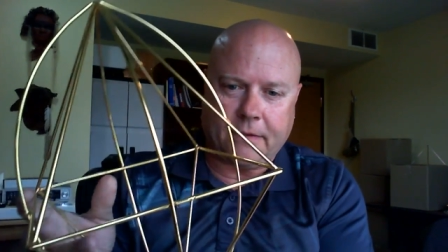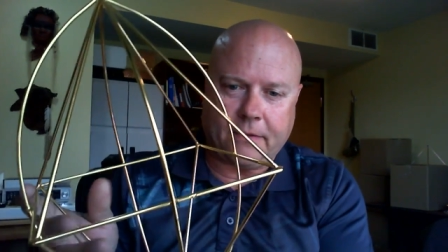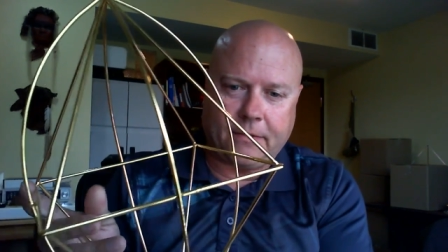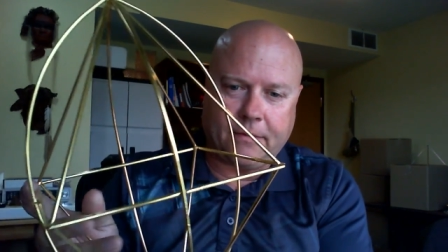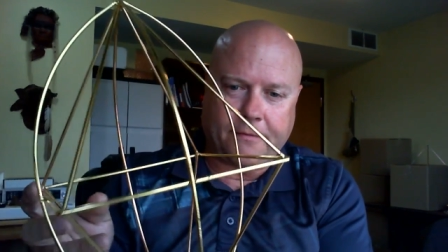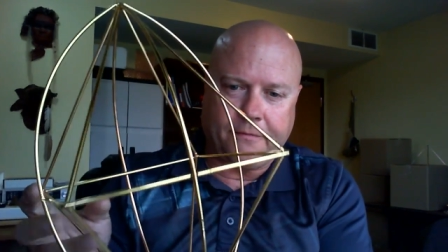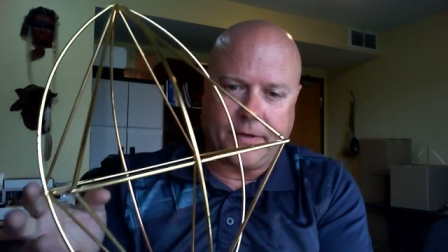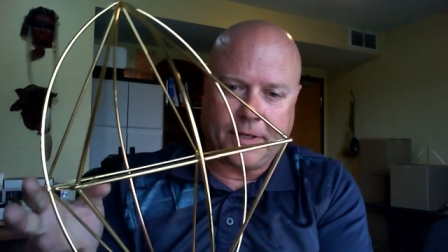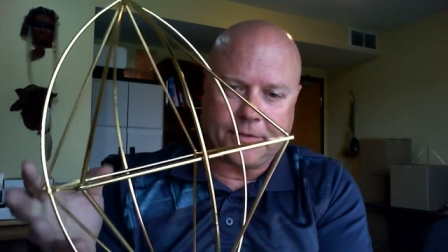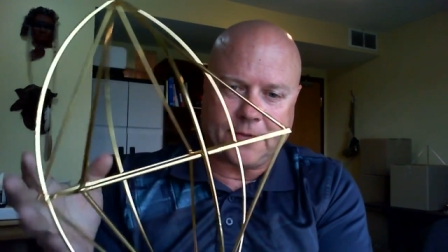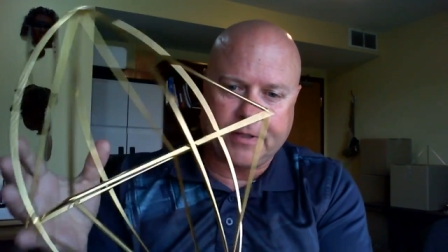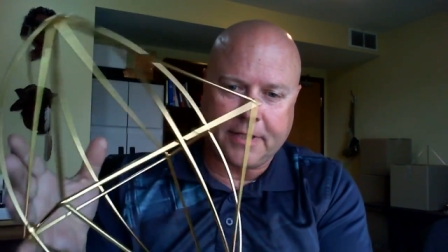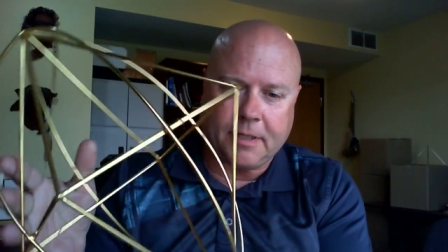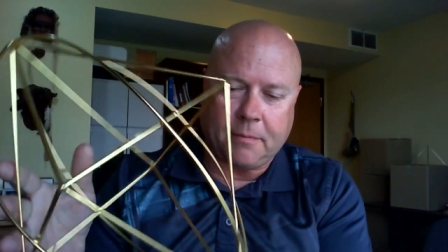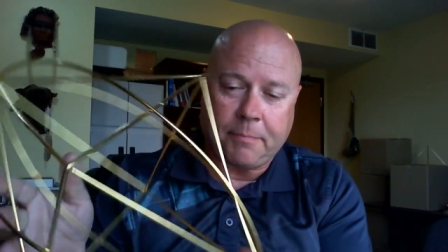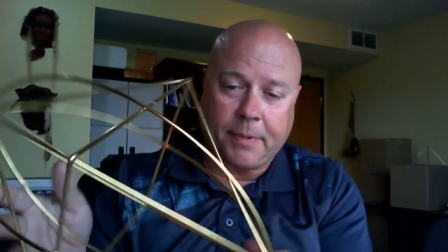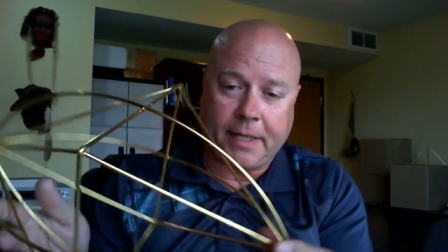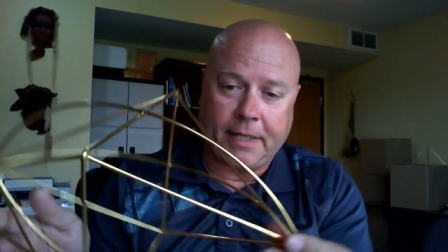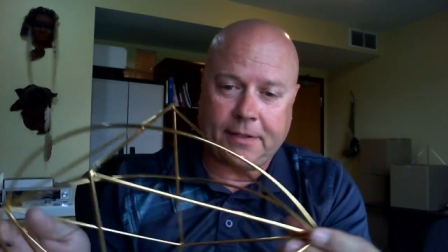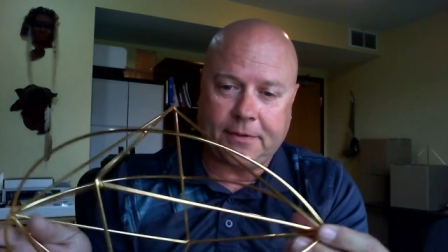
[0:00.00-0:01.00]
the Vesica
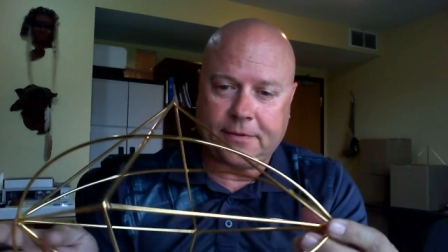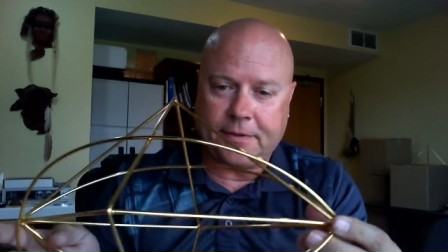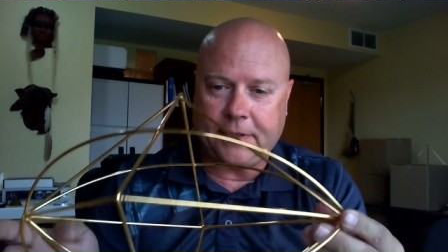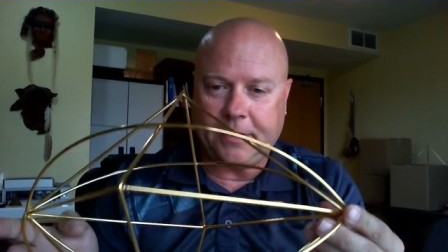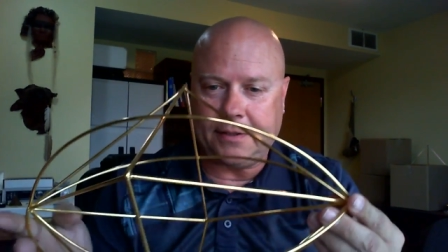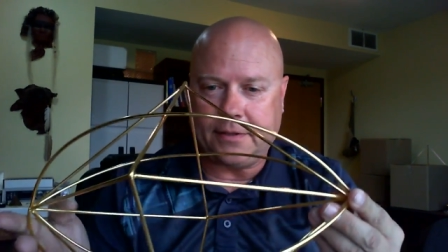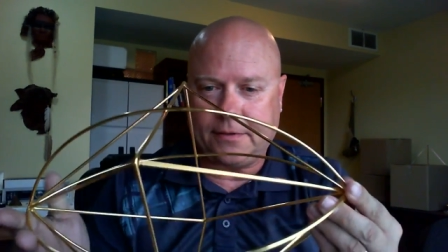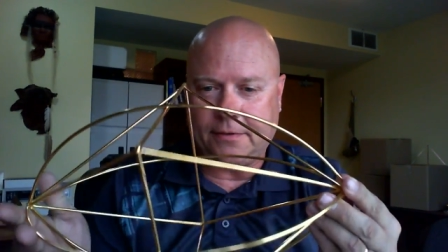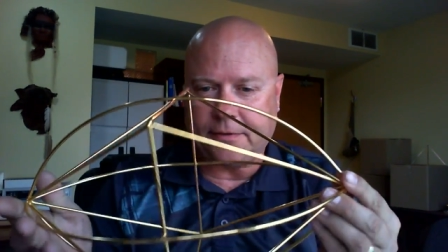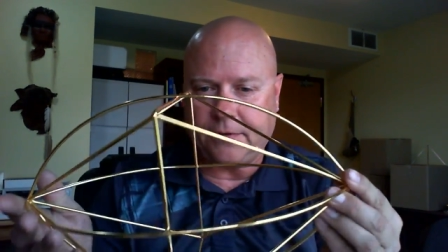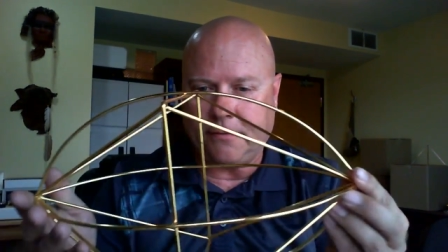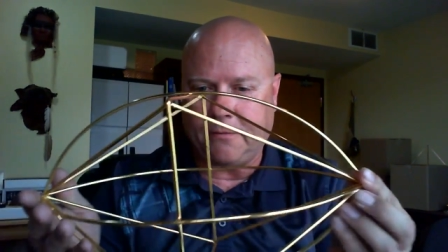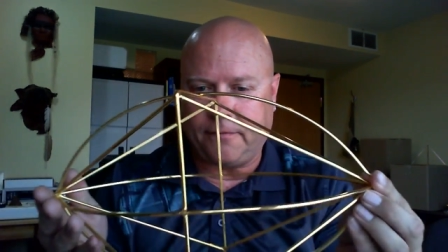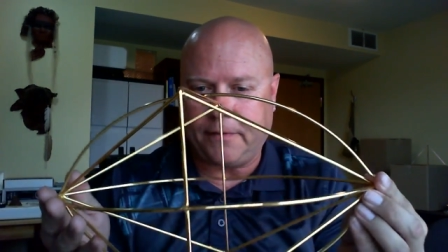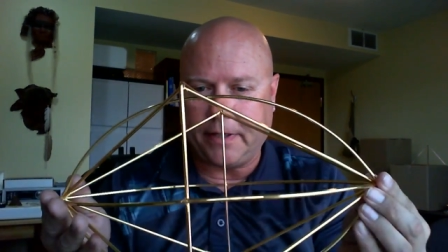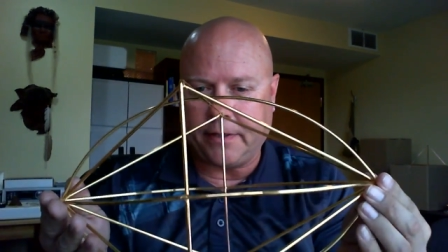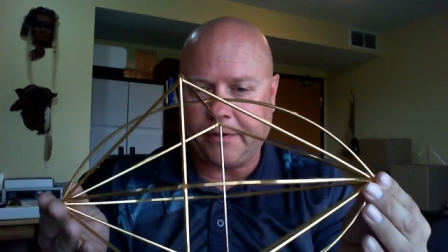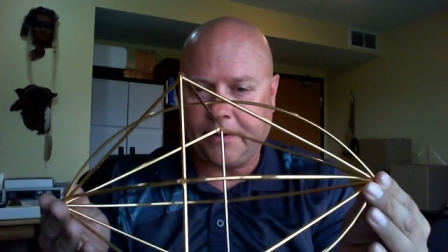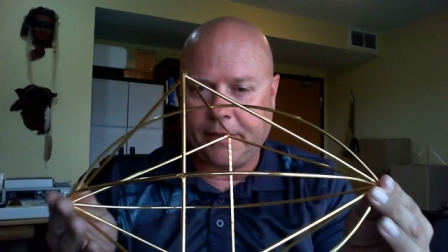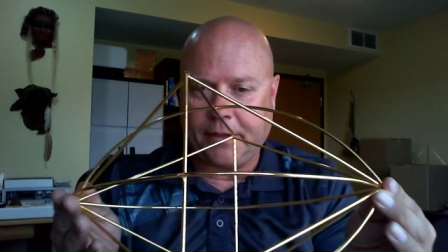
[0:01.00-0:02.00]
Pisces,
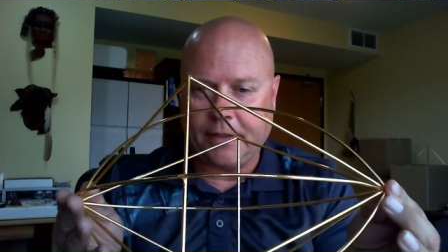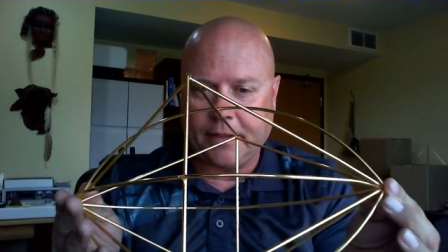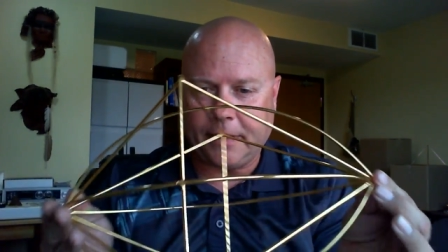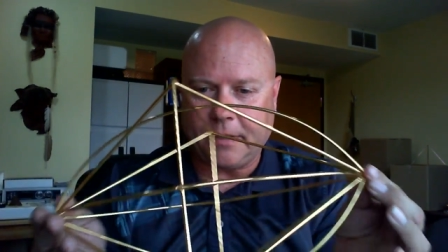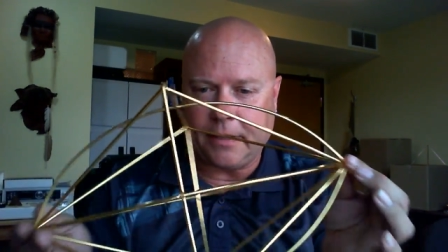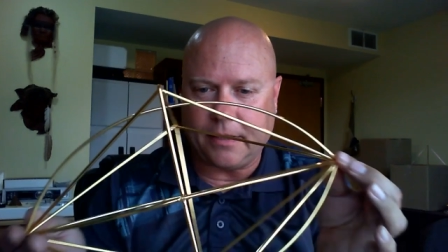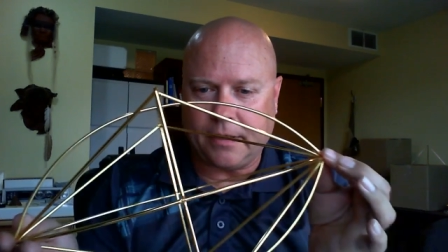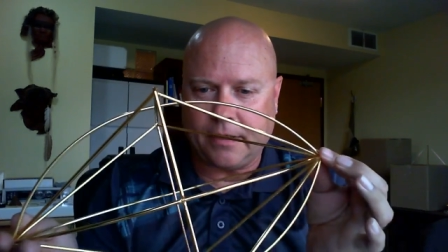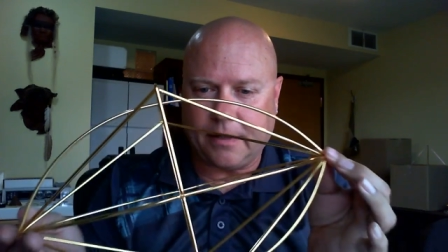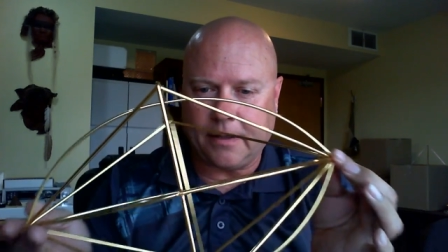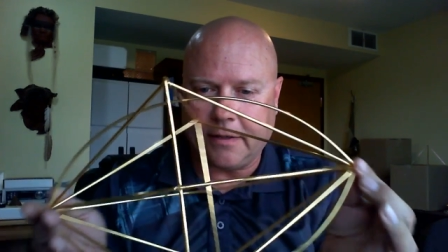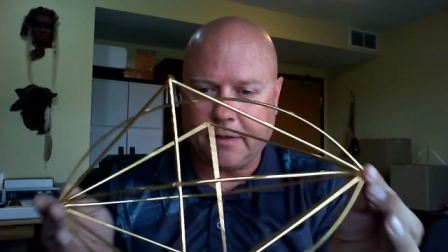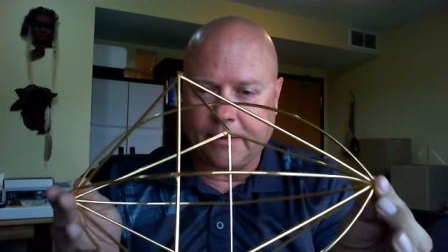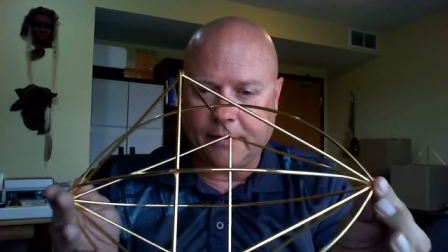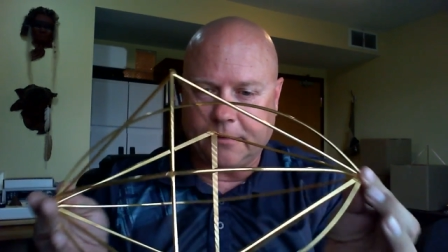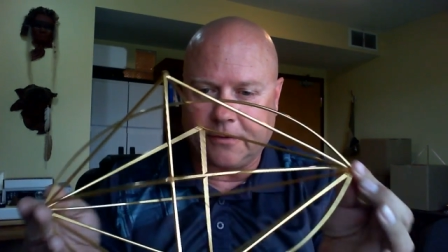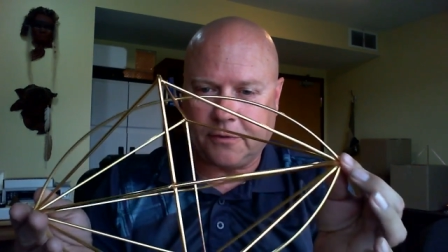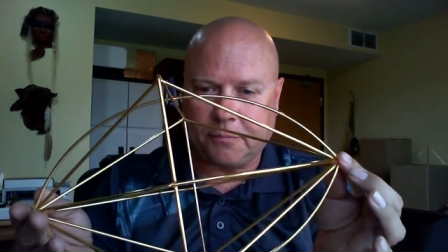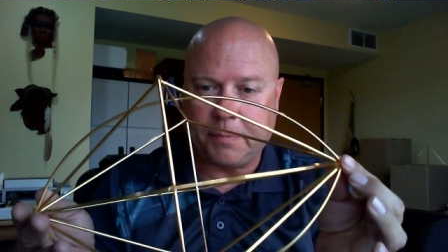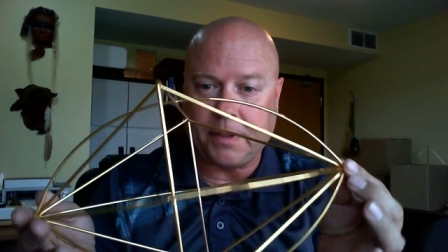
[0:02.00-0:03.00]
very uh,
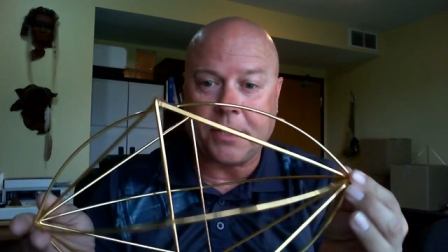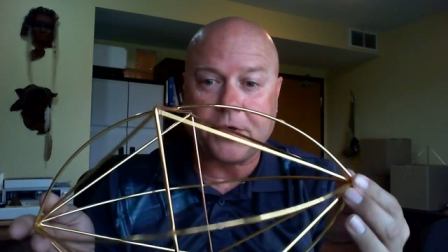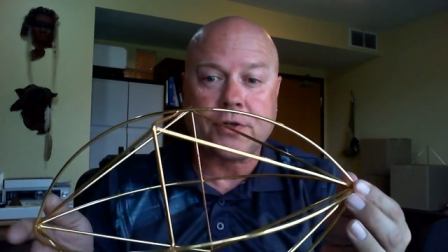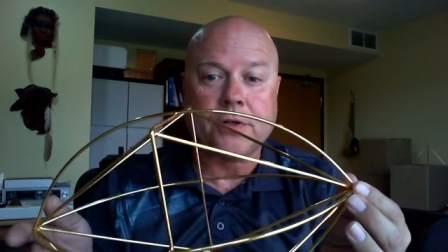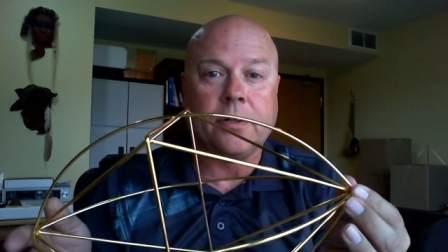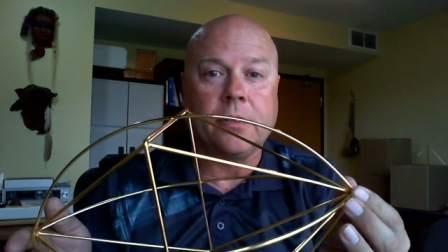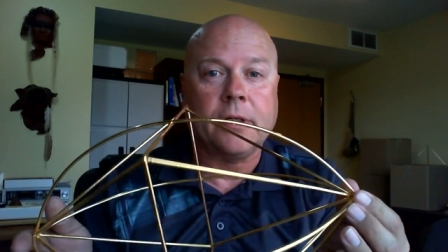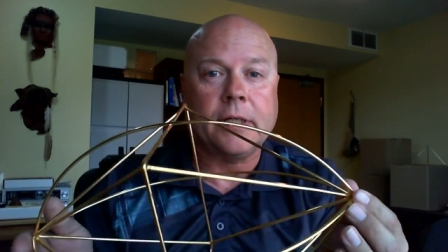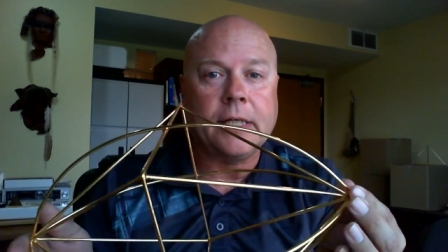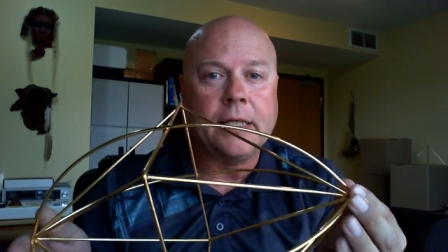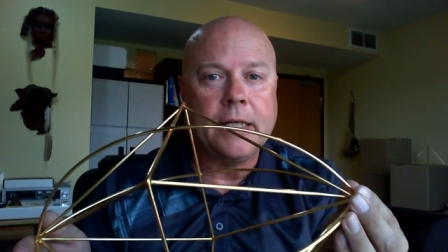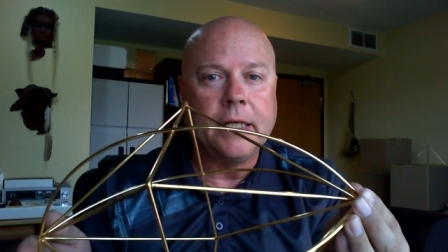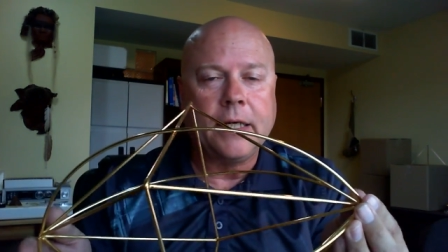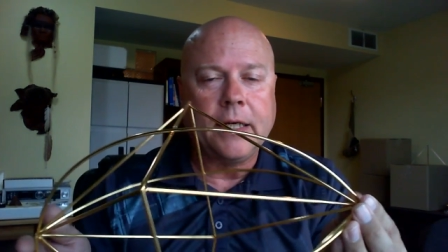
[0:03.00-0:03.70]
special